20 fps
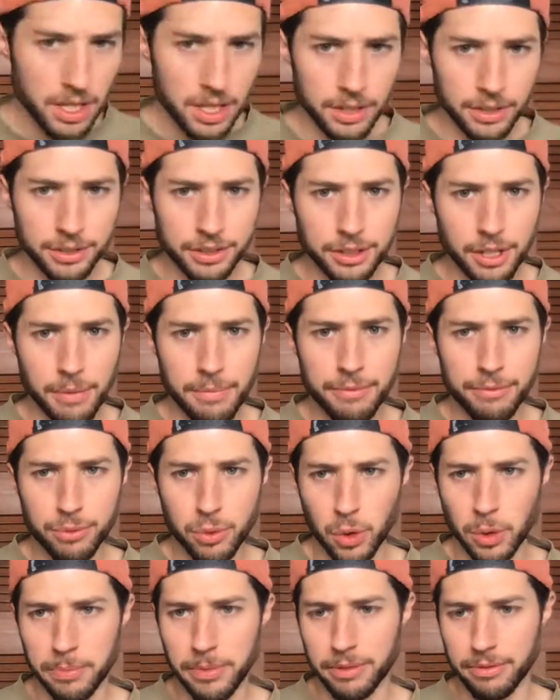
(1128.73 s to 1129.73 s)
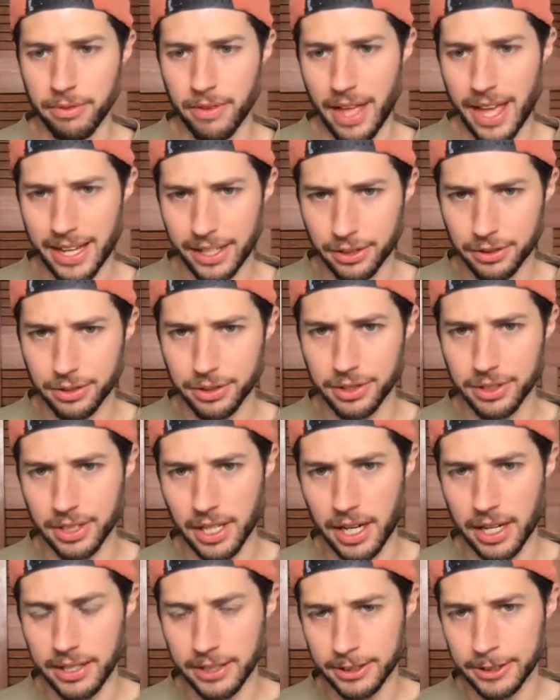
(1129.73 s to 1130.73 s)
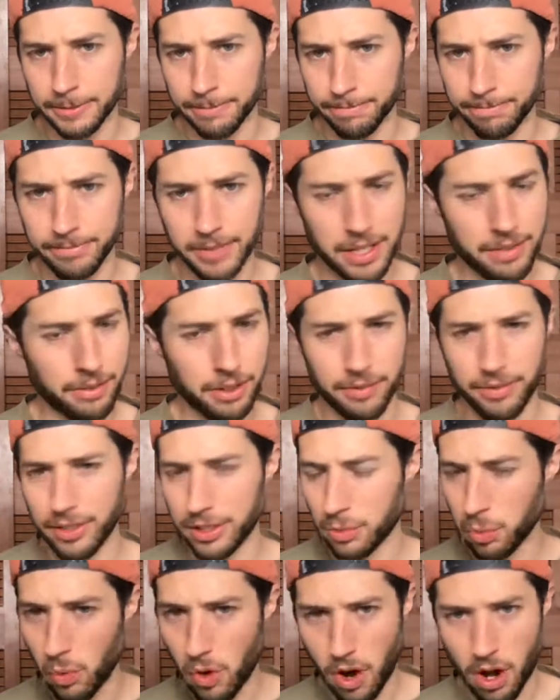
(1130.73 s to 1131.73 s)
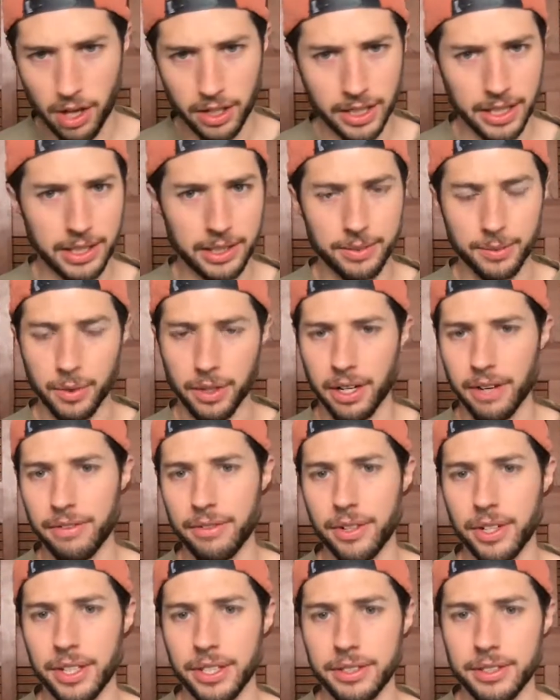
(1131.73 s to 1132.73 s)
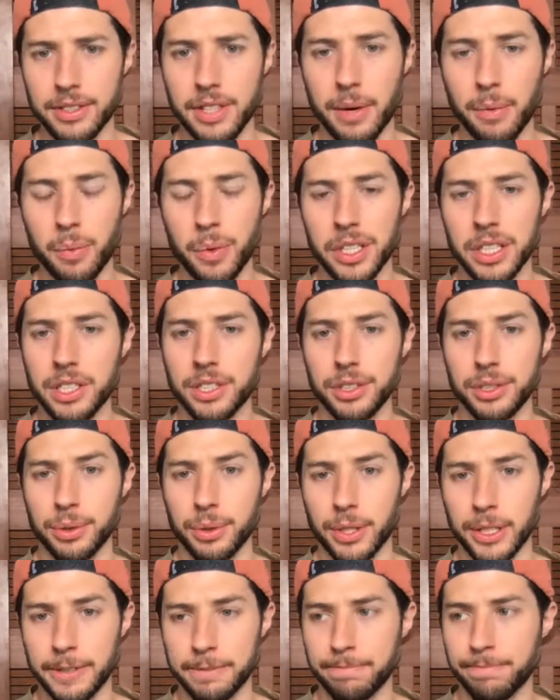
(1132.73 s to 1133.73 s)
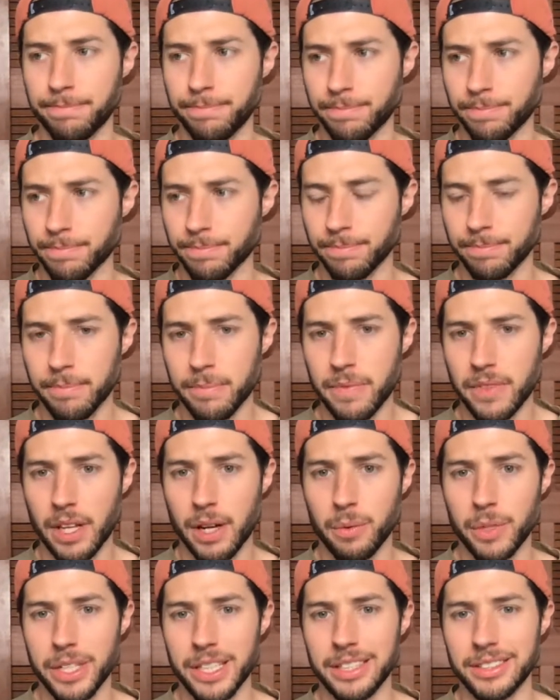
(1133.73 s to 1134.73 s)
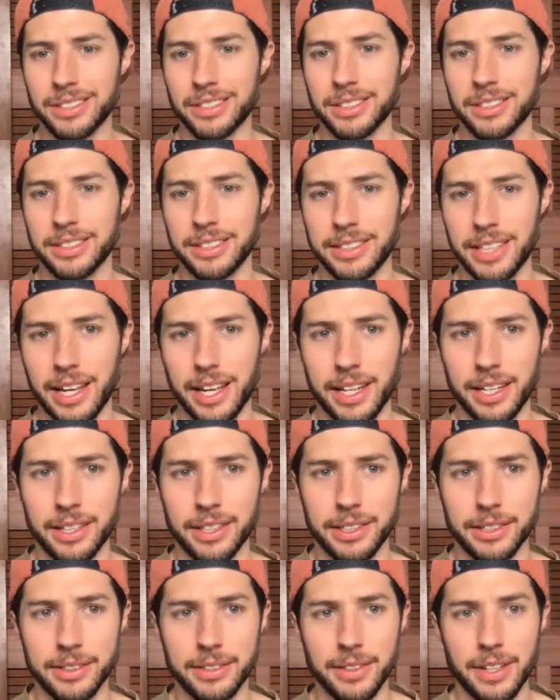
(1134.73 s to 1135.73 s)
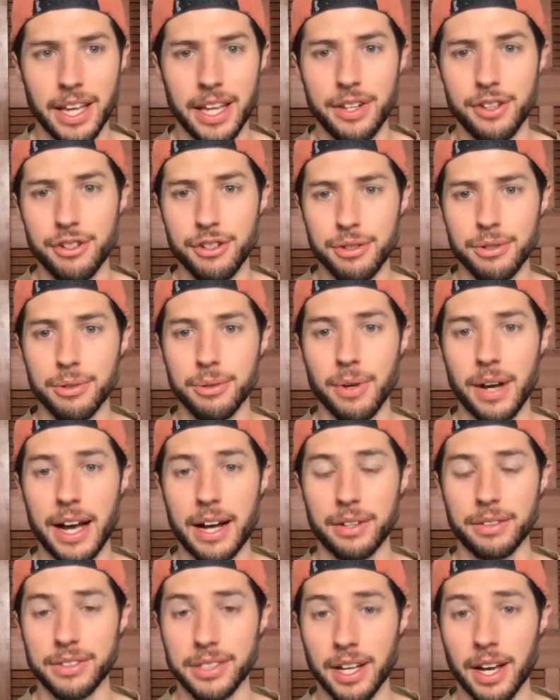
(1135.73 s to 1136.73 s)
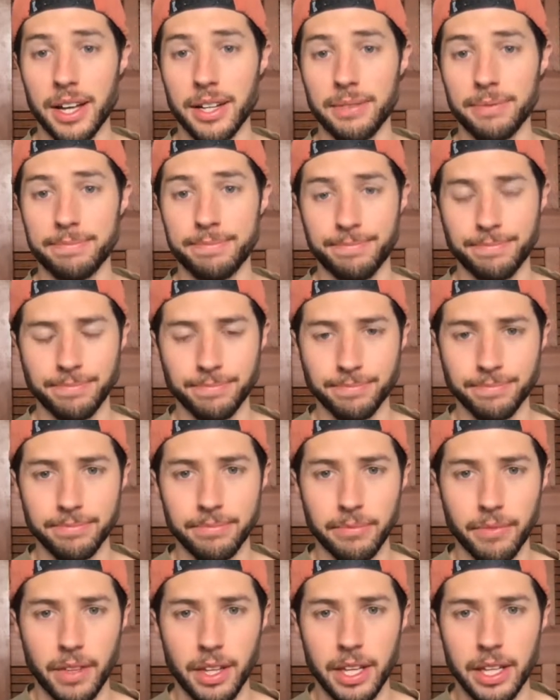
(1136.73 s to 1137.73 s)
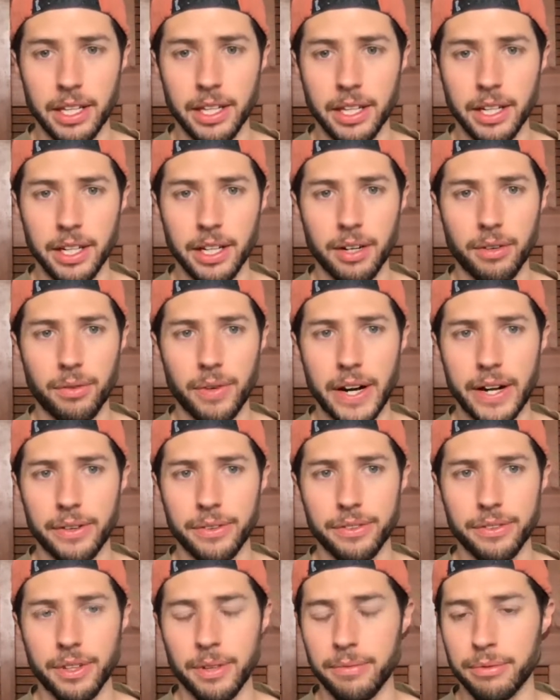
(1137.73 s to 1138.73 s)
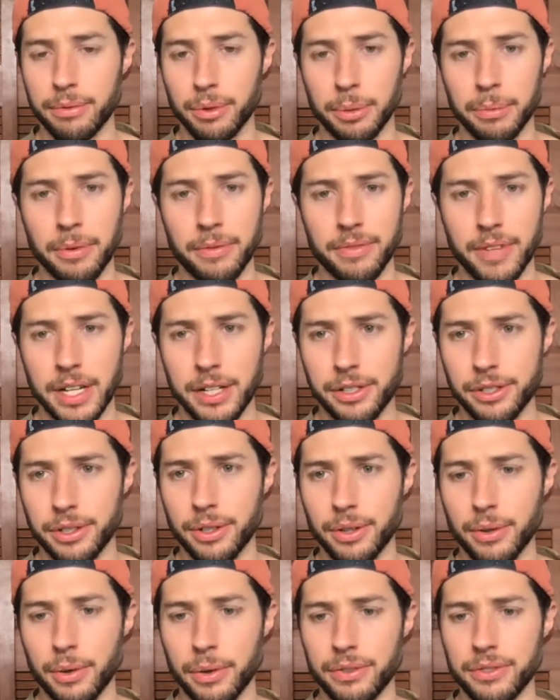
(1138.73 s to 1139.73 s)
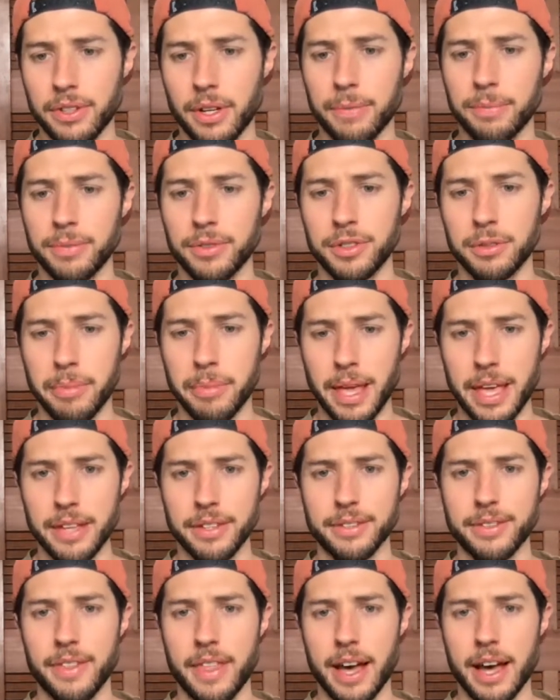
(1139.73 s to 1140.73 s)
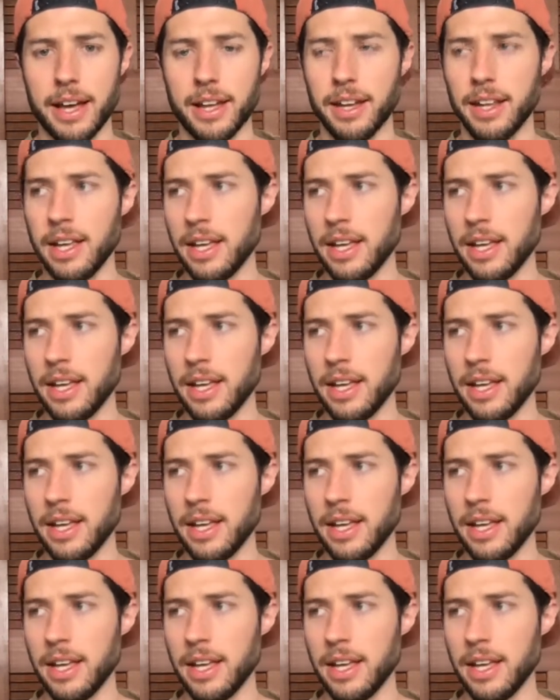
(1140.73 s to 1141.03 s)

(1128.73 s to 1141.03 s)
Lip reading: some form of exercise, even if it's walking, whatever it is that we enjoy, that we can sustain and do outside and around some form of nature or some space that